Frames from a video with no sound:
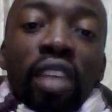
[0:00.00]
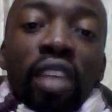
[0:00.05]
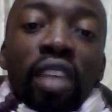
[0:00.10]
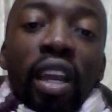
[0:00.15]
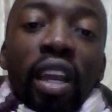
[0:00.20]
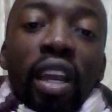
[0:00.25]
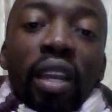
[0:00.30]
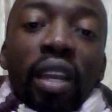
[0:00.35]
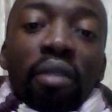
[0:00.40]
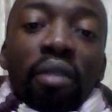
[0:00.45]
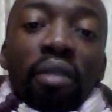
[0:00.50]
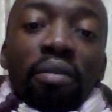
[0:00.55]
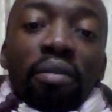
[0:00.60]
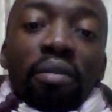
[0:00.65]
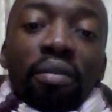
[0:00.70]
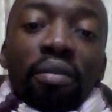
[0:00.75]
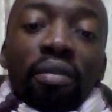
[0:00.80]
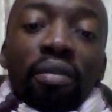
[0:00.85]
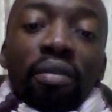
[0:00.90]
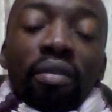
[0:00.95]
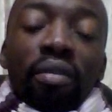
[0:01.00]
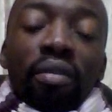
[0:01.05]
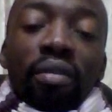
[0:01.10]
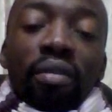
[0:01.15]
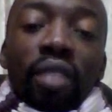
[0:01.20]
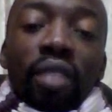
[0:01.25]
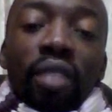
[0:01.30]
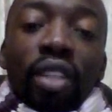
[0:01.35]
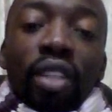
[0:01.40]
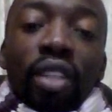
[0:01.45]
I'm
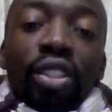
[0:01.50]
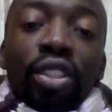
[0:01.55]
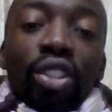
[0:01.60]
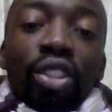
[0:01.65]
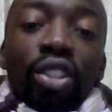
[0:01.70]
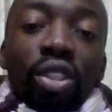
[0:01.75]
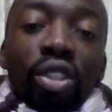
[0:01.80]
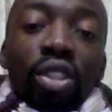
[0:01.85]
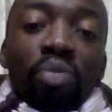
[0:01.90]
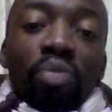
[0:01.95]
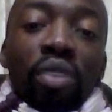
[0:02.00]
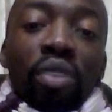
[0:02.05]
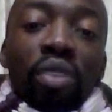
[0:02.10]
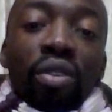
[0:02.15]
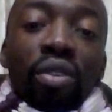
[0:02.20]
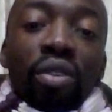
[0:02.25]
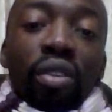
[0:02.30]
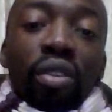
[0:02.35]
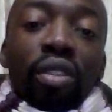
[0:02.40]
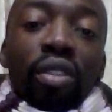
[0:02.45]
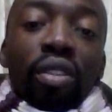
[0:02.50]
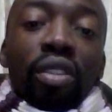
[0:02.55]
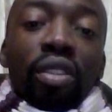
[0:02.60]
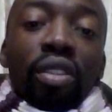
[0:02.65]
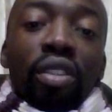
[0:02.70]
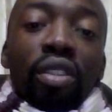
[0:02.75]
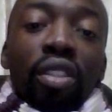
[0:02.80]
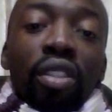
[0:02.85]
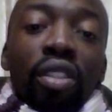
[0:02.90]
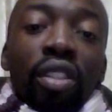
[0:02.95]
sorry that uh,
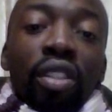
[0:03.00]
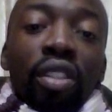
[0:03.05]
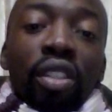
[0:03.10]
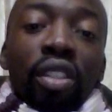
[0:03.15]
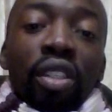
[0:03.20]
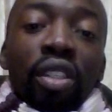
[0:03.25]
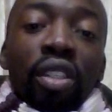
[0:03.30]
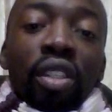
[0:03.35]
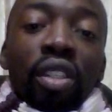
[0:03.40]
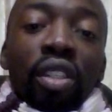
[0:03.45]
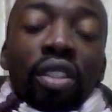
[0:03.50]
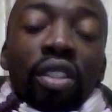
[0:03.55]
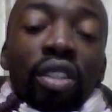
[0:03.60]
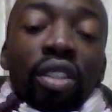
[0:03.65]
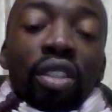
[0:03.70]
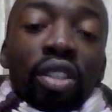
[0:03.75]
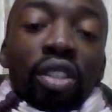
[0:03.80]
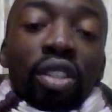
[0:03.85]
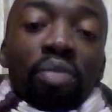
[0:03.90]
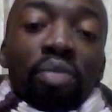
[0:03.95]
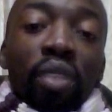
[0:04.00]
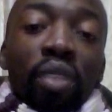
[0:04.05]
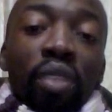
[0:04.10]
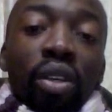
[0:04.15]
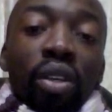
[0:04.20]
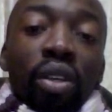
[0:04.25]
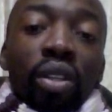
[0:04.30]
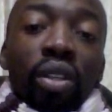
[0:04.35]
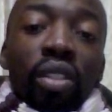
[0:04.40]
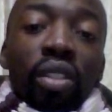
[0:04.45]
the background of this
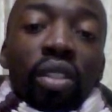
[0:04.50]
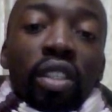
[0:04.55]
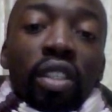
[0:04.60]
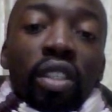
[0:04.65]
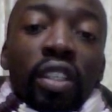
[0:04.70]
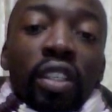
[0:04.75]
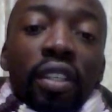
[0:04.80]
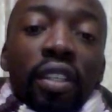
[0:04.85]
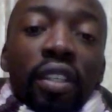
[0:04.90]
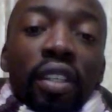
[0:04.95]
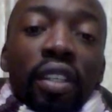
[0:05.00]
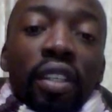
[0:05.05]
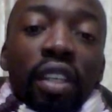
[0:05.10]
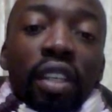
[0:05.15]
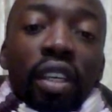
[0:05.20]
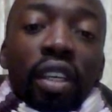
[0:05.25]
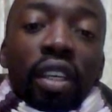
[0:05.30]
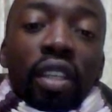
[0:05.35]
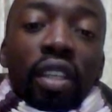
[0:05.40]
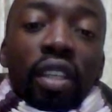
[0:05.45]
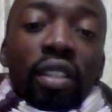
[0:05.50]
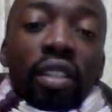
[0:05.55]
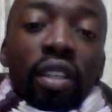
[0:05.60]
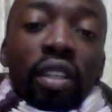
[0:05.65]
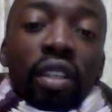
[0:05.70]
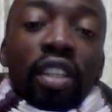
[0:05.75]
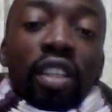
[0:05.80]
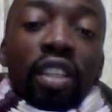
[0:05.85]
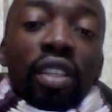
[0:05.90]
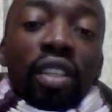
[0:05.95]
video might not be the
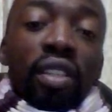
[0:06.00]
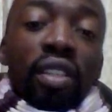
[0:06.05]
best.